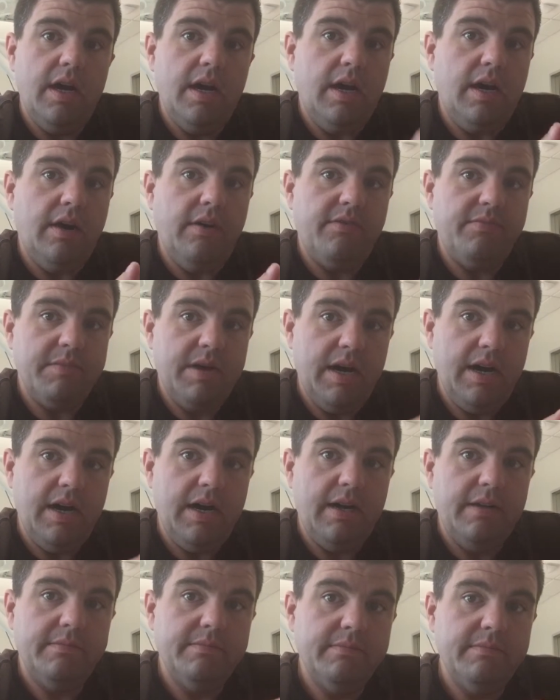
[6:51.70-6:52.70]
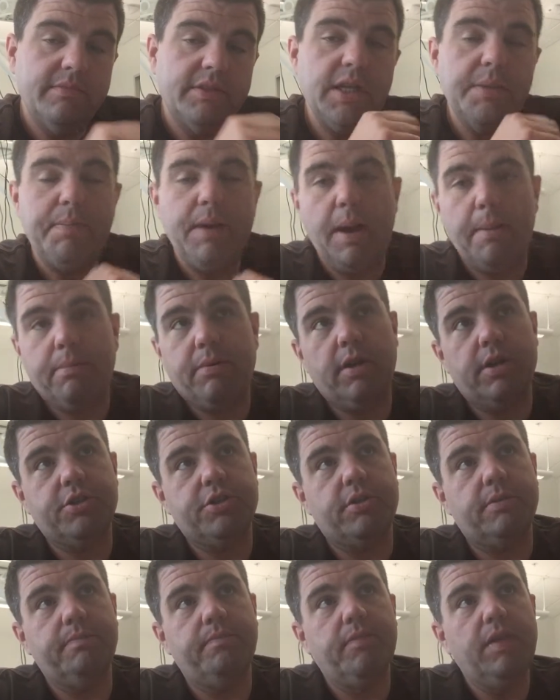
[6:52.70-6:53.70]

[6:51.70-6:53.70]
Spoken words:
of my CPAP pressure.